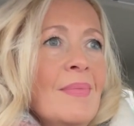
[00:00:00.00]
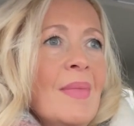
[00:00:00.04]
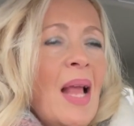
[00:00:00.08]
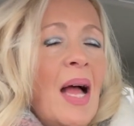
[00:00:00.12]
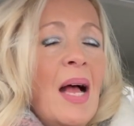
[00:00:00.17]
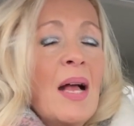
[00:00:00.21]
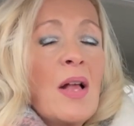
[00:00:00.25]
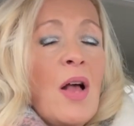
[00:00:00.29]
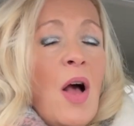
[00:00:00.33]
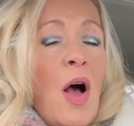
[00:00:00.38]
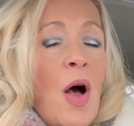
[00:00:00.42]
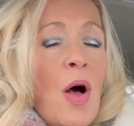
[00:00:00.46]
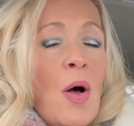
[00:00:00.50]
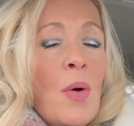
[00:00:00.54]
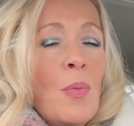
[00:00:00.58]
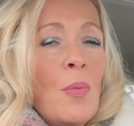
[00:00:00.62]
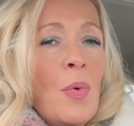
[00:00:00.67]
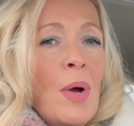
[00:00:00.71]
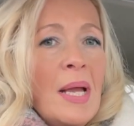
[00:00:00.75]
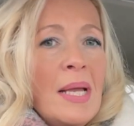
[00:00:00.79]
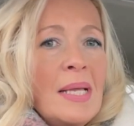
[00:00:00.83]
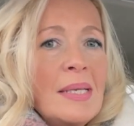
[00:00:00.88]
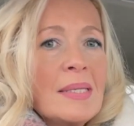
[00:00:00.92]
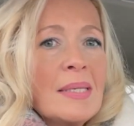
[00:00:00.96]
I can't
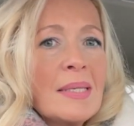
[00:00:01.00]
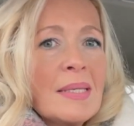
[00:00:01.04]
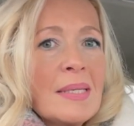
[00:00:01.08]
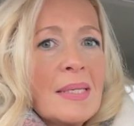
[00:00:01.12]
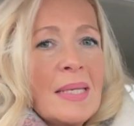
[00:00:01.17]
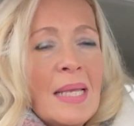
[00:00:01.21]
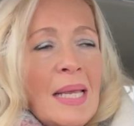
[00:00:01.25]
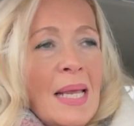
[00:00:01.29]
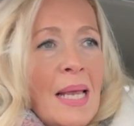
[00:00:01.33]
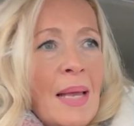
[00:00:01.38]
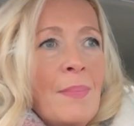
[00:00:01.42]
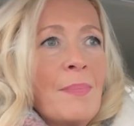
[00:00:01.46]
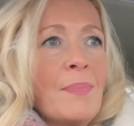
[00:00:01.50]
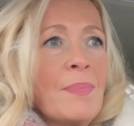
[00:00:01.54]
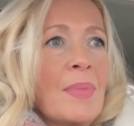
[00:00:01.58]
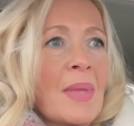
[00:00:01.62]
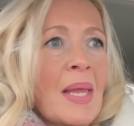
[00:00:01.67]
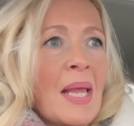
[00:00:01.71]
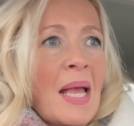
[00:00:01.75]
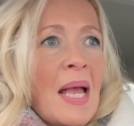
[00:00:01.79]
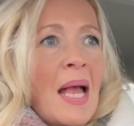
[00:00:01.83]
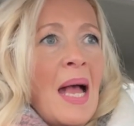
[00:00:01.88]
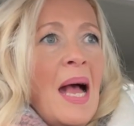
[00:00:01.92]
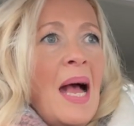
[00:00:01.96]
wait to see him.
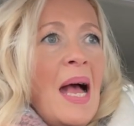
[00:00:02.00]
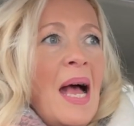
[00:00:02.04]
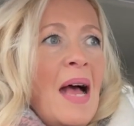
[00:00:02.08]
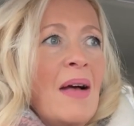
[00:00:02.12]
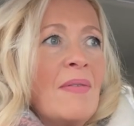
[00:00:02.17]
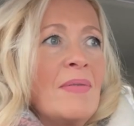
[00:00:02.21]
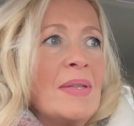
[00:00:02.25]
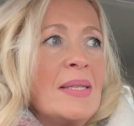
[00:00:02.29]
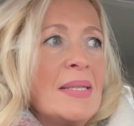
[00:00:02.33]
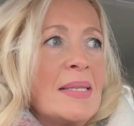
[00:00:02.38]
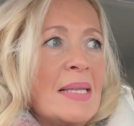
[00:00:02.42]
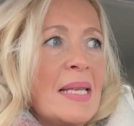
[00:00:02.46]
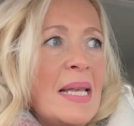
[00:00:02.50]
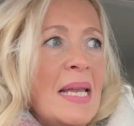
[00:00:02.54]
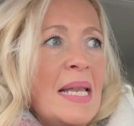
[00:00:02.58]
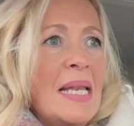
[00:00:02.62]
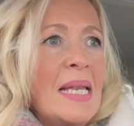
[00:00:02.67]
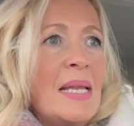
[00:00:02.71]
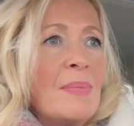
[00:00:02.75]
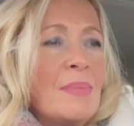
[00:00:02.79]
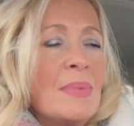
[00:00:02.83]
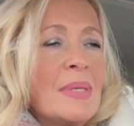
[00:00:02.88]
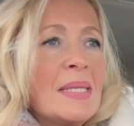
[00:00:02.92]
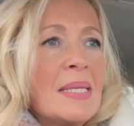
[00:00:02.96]
I haven't seen
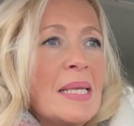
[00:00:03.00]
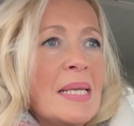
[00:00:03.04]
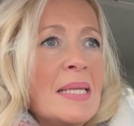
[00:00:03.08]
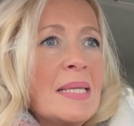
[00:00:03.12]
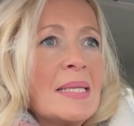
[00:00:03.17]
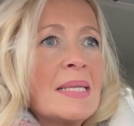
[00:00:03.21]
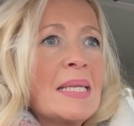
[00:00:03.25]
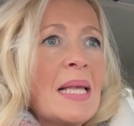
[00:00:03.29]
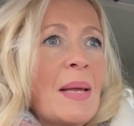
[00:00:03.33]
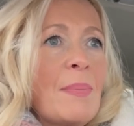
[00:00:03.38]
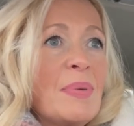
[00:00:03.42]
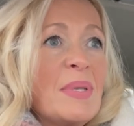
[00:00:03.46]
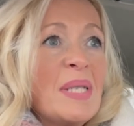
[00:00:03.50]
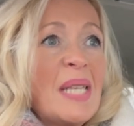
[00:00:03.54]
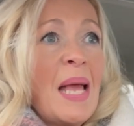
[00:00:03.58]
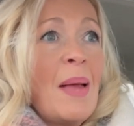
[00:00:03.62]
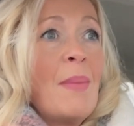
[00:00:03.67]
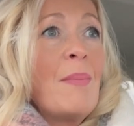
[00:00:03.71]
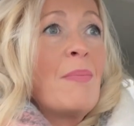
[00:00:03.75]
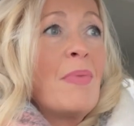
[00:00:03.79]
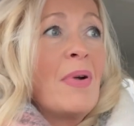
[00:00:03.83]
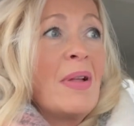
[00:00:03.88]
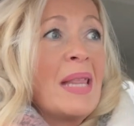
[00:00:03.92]
him since September,